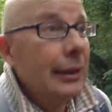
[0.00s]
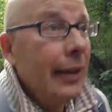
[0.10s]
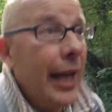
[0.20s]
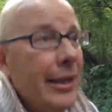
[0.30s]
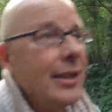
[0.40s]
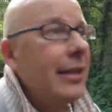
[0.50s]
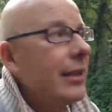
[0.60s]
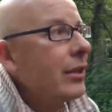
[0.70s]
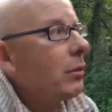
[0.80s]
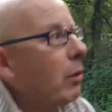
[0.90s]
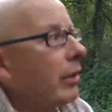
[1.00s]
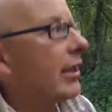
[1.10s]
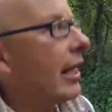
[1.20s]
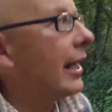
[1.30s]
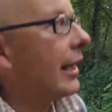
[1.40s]
As this
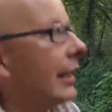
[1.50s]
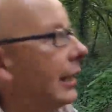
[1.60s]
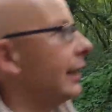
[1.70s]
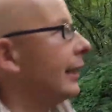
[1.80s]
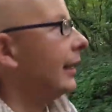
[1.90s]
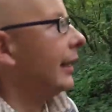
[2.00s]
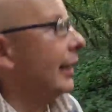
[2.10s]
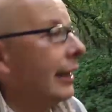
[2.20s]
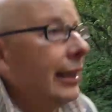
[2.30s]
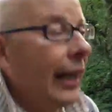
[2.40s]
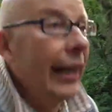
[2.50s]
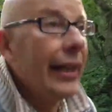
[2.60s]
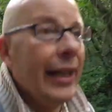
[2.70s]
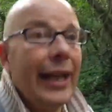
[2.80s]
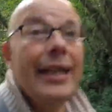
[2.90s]
was
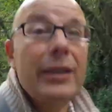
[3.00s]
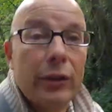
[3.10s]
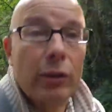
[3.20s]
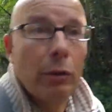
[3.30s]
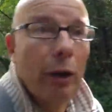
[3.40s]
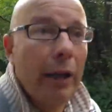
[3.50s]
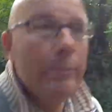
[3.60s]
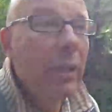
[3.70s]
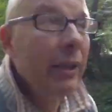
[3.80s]
a heinous crime,